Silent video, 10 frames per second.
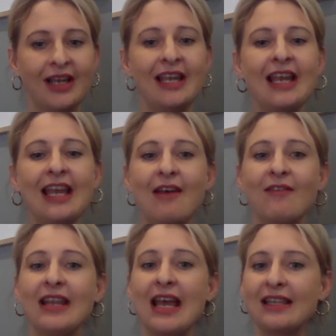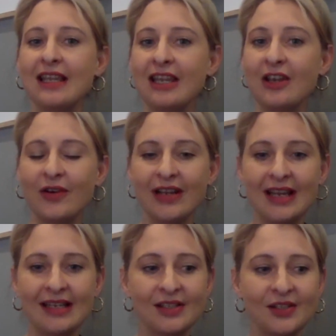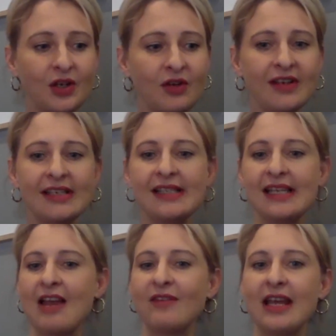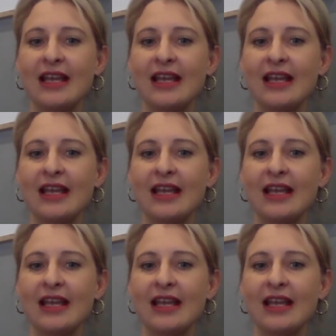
Okay, he haven't had the hearing aid service,